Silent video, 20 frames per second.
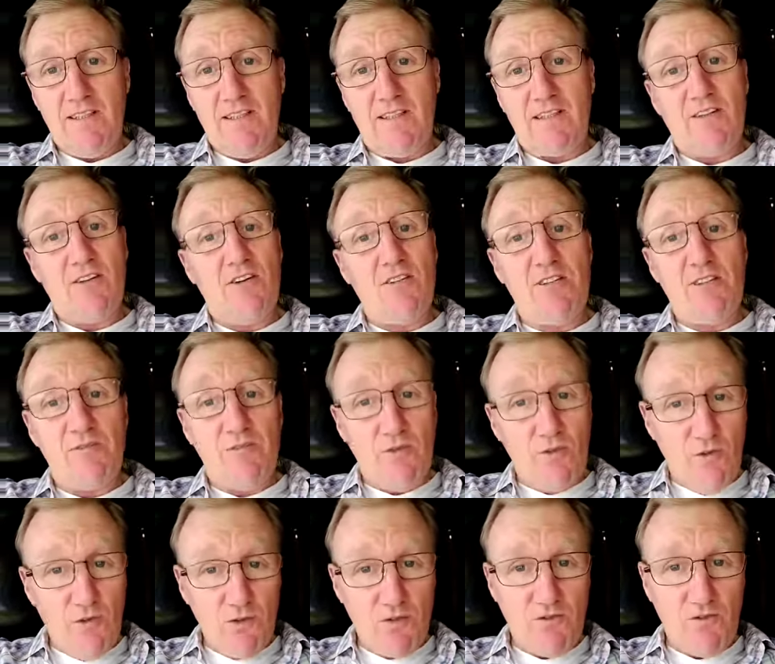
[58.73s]
I got a
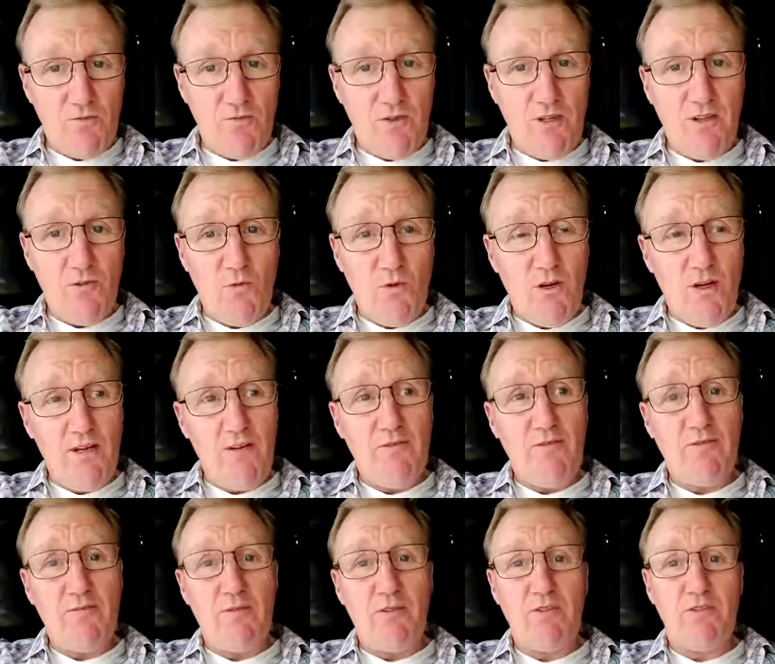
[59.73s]
divorce from my
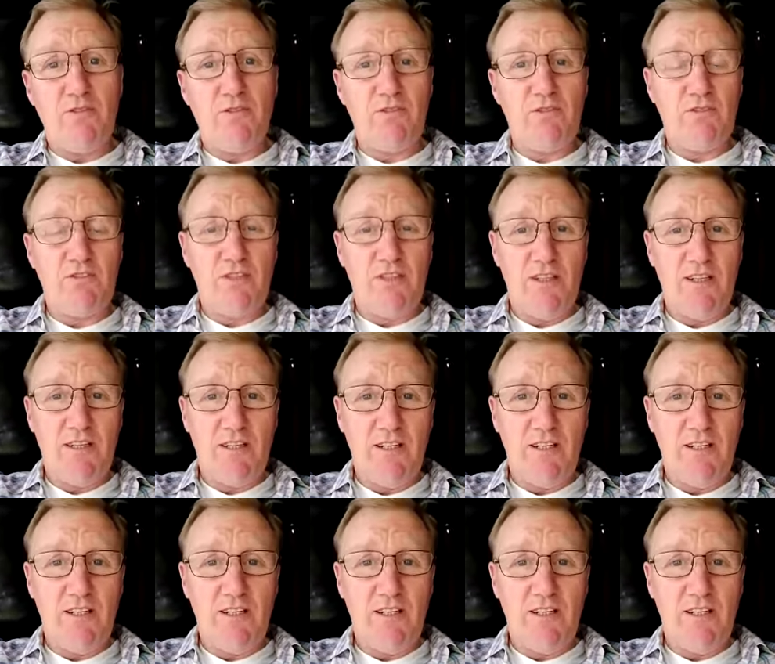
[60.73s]
wife because